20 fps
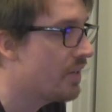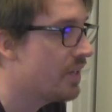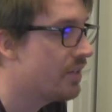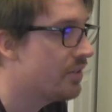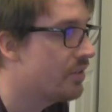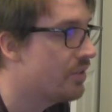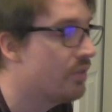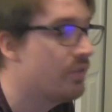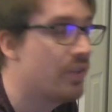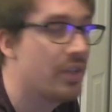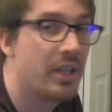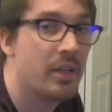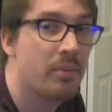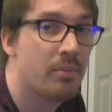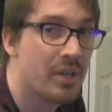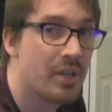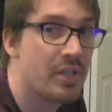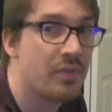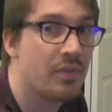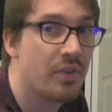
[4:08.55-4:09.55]
I don't know if I'll get
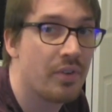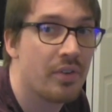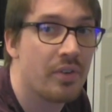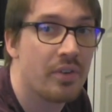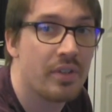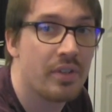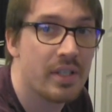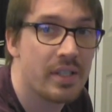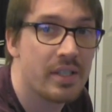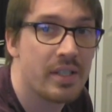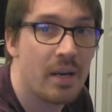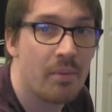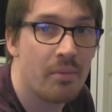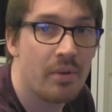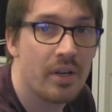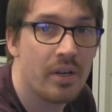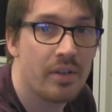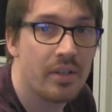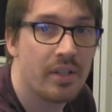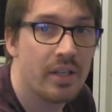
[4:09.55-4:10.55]
much further this time
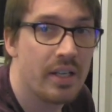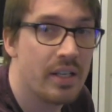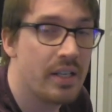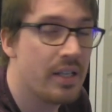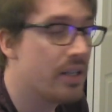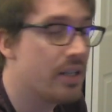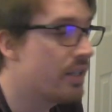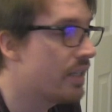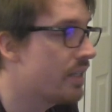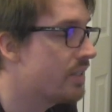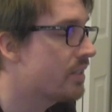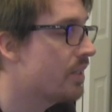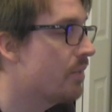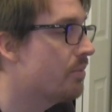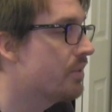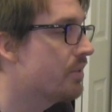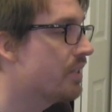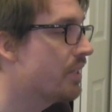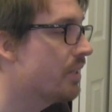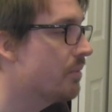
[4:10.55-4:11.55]
around than I did the last
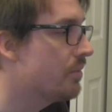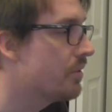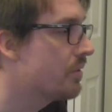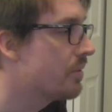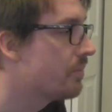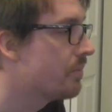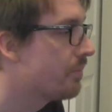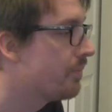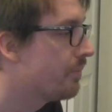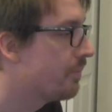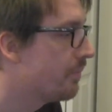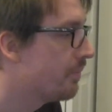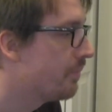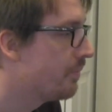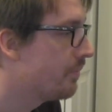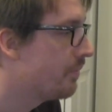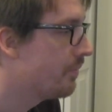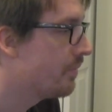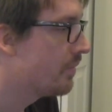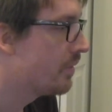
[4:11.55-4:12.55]
couple times.
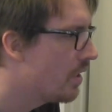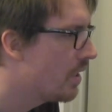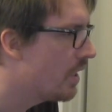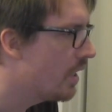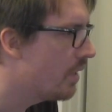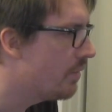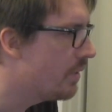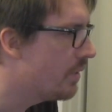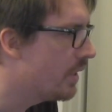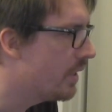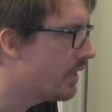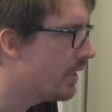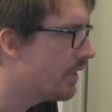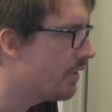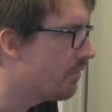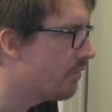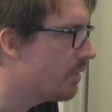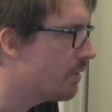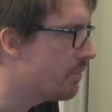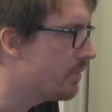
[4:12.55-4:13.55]
I really like
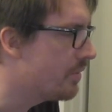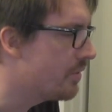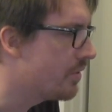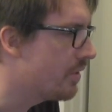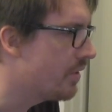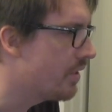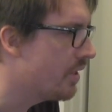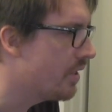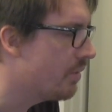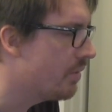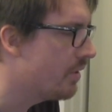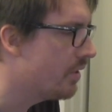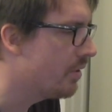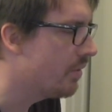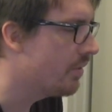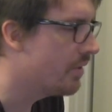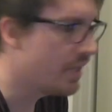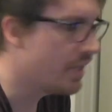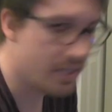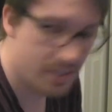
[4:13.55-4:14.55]
the ripples, so I think I want to
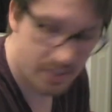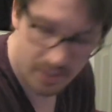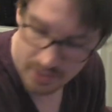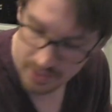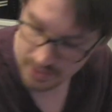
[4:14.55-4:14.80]
go with that.